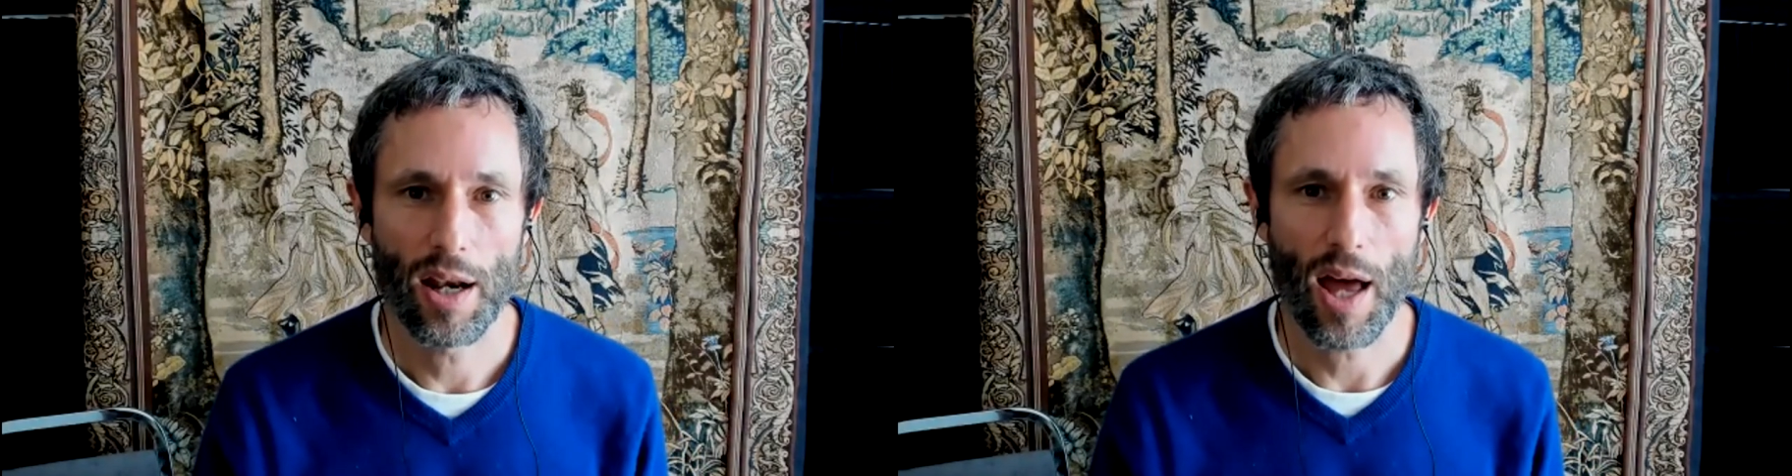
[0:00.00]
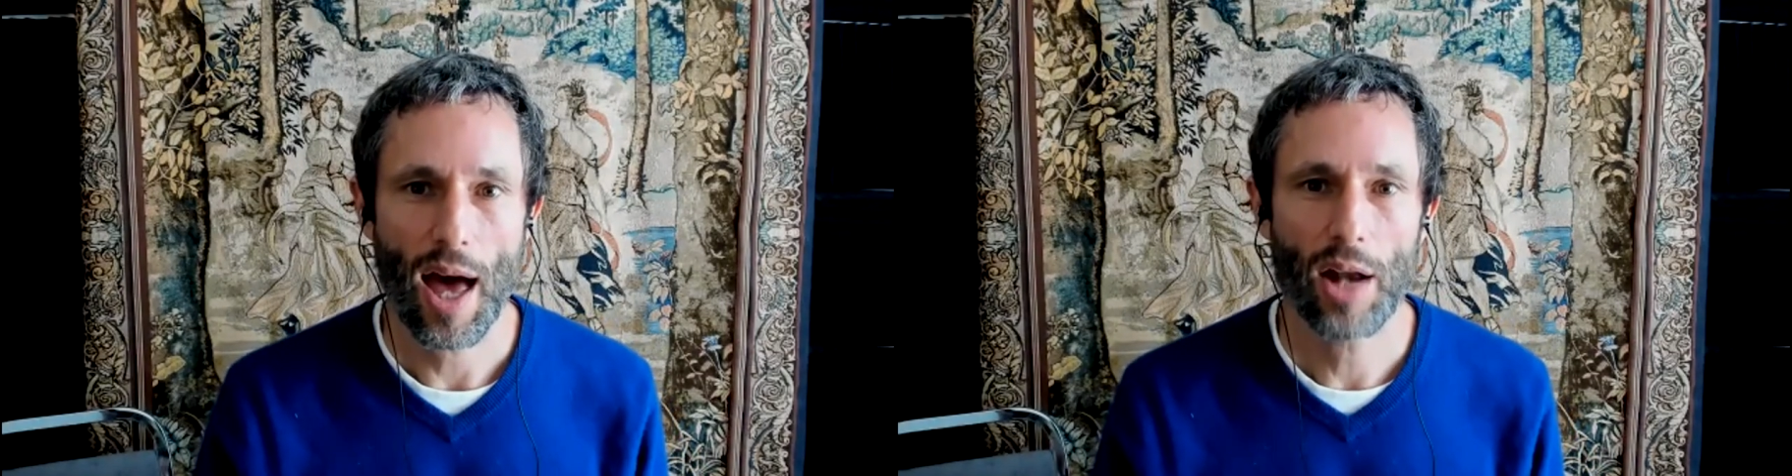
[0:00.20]

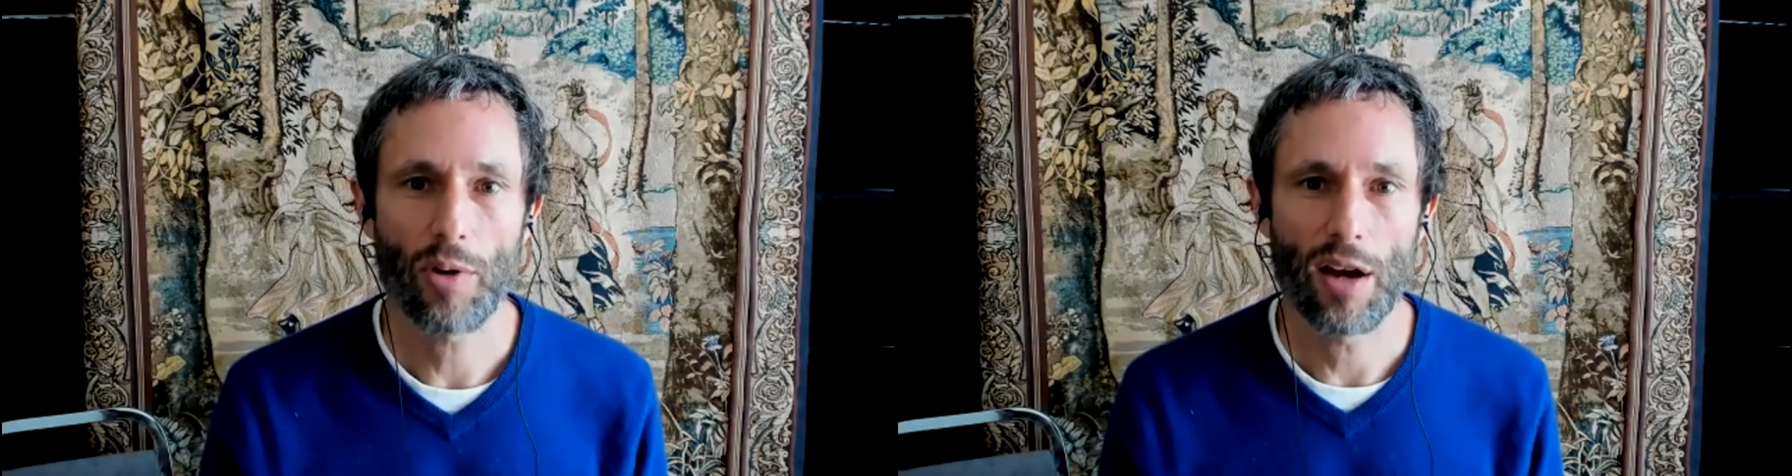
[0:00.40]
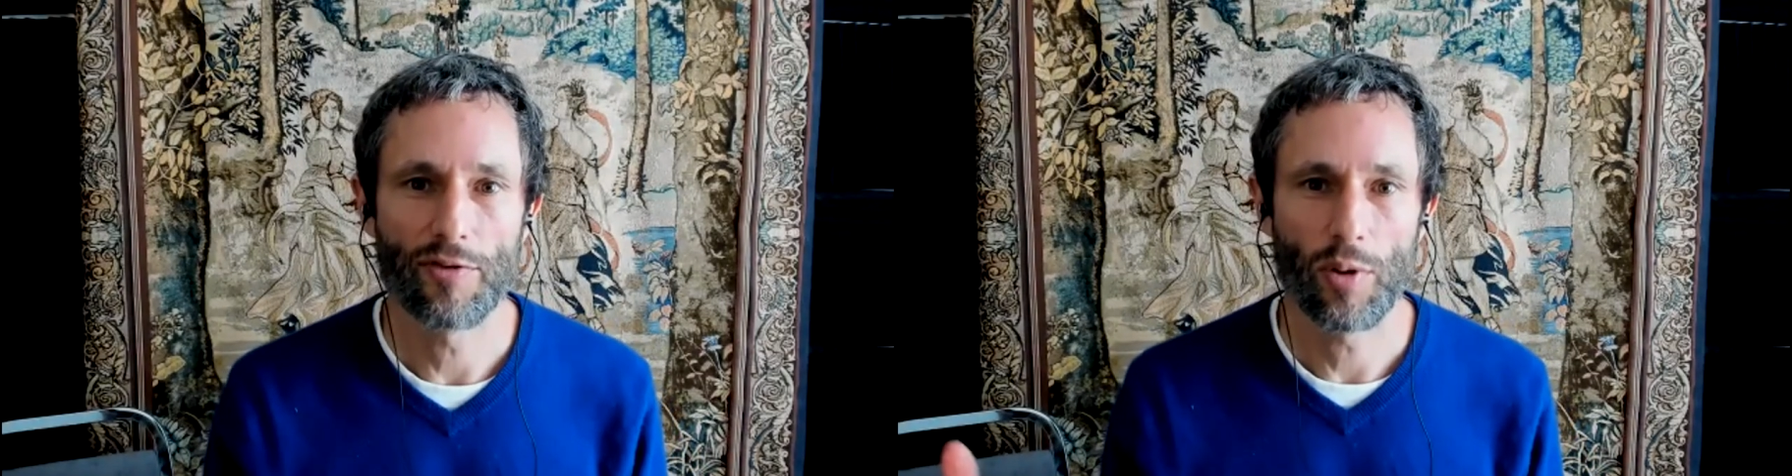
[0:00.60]
and how do
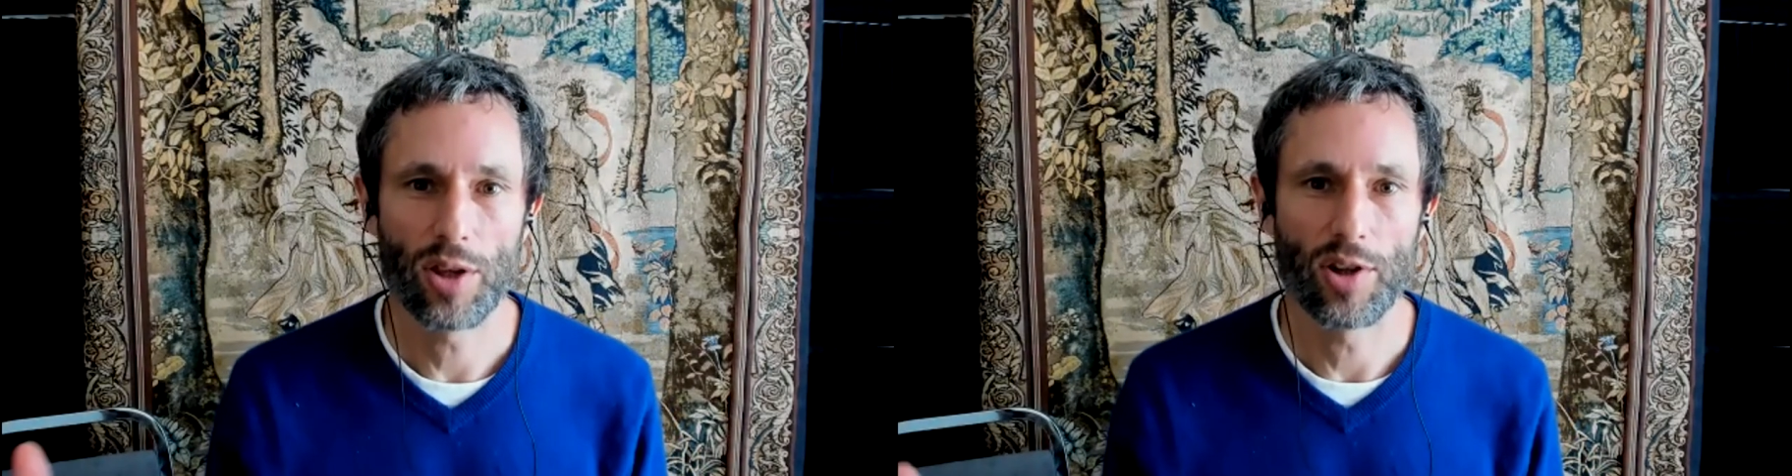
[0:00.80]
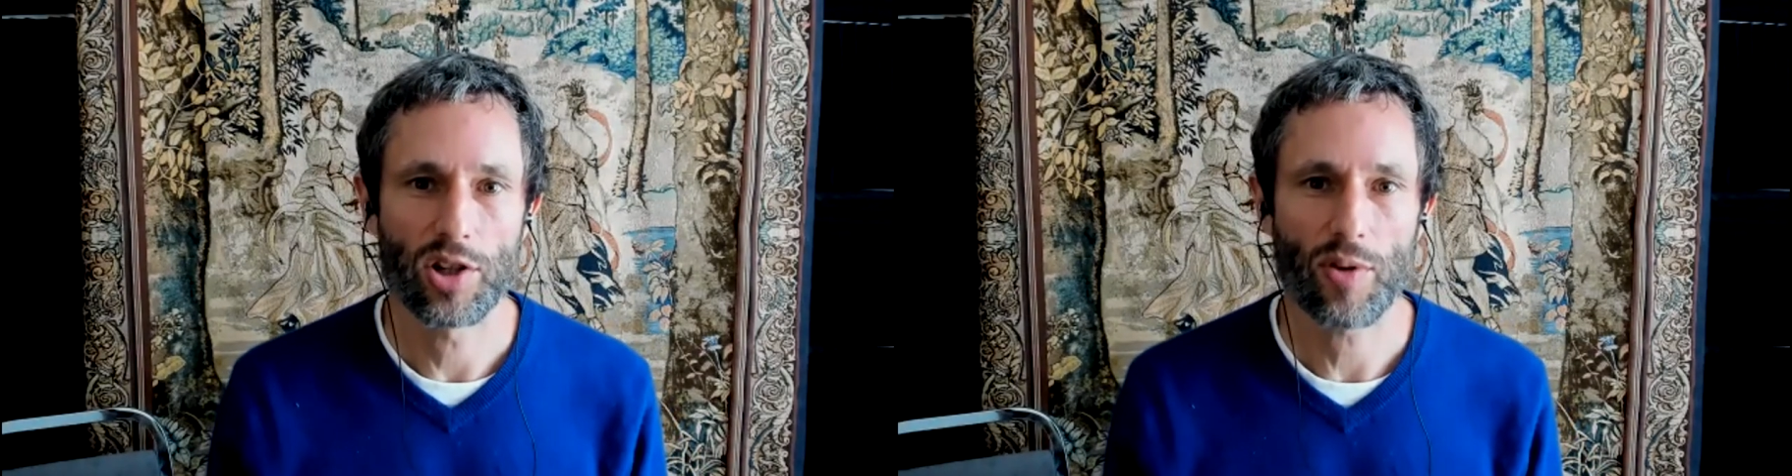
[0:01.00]
I
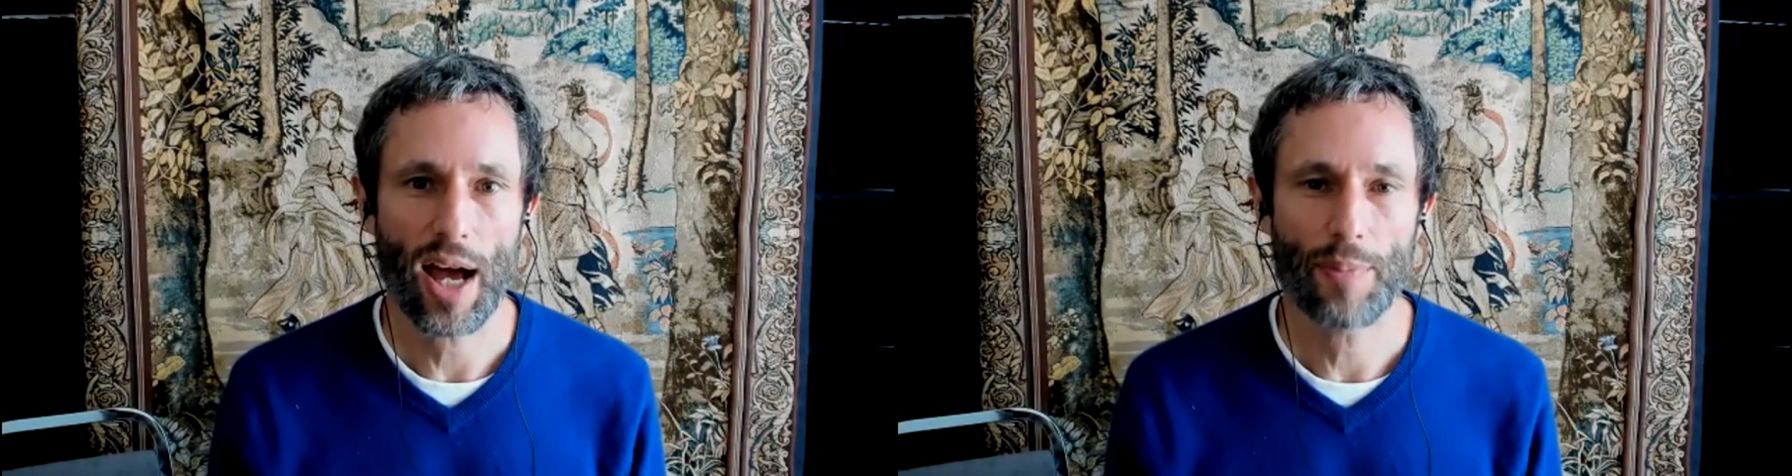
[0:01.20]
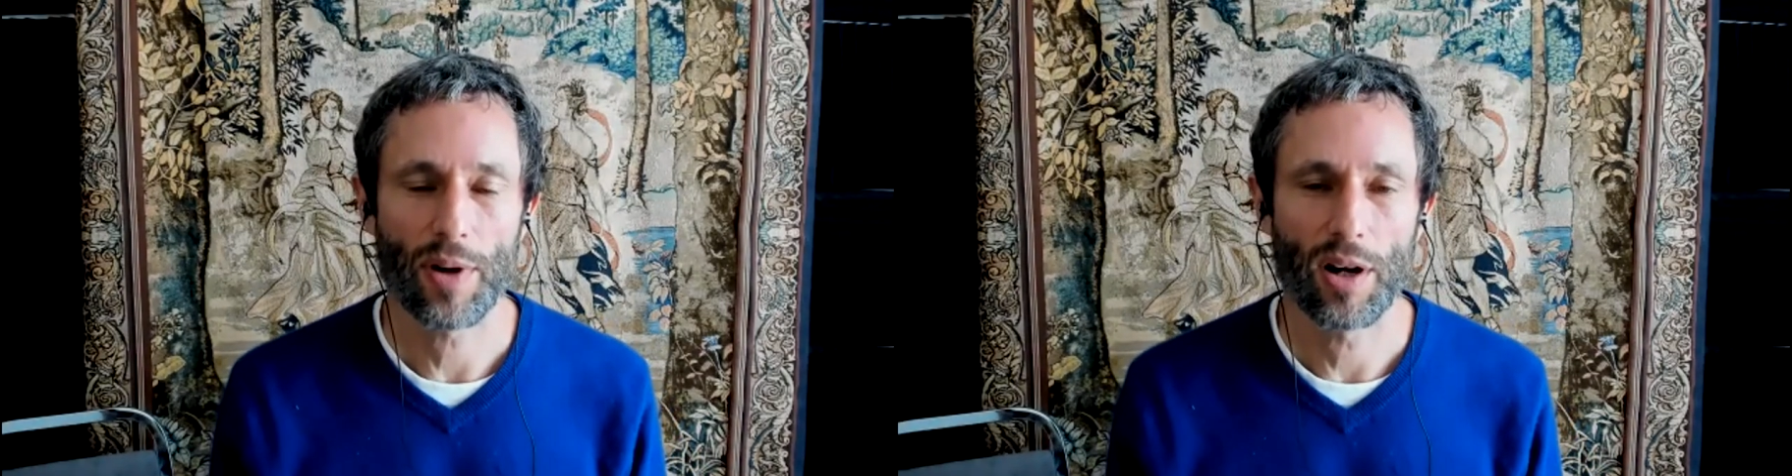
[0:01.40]
avoid the
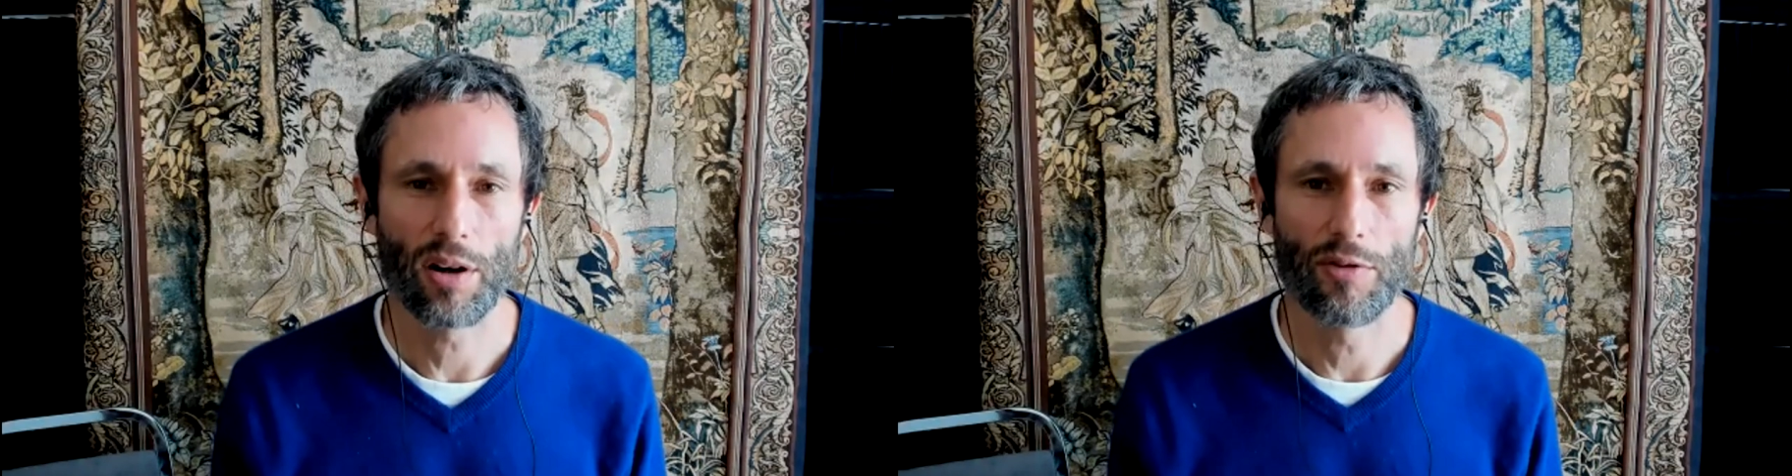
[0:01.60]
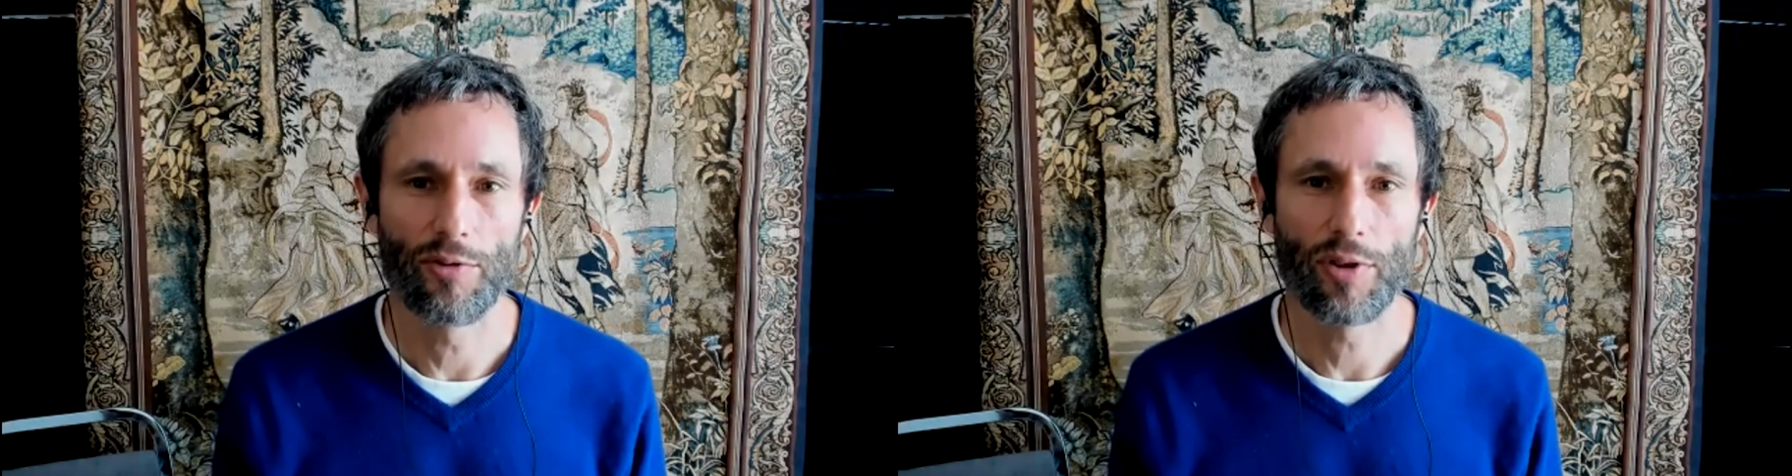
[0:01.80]
trap
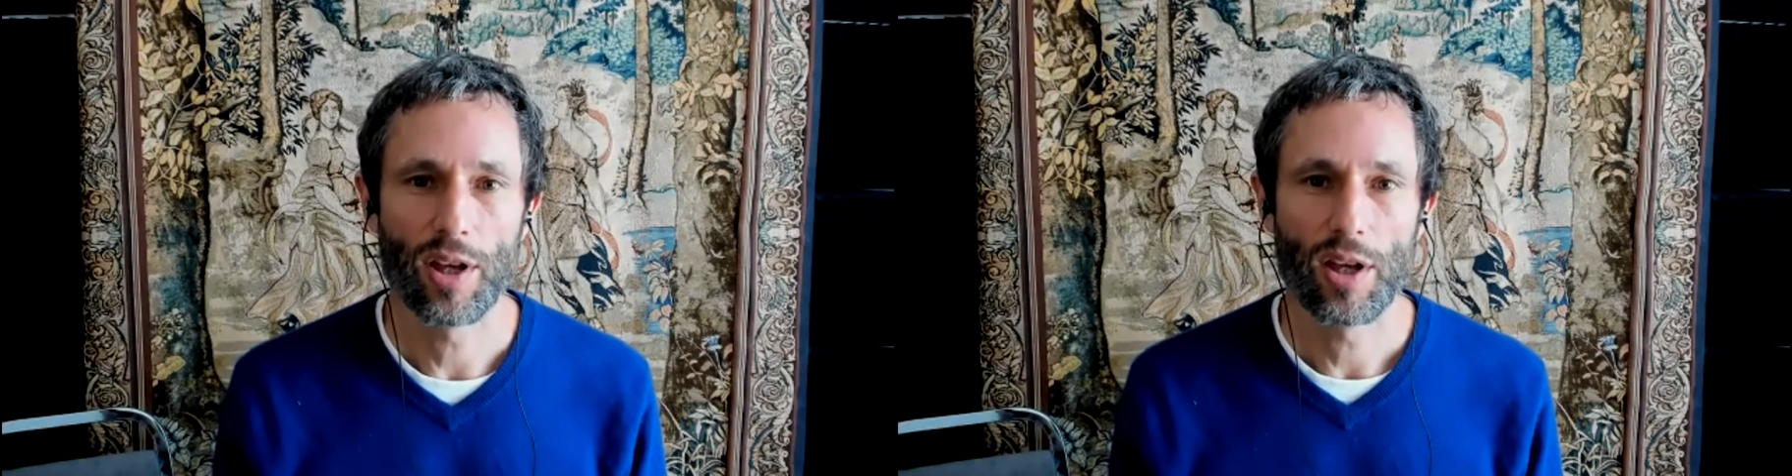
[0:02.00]
of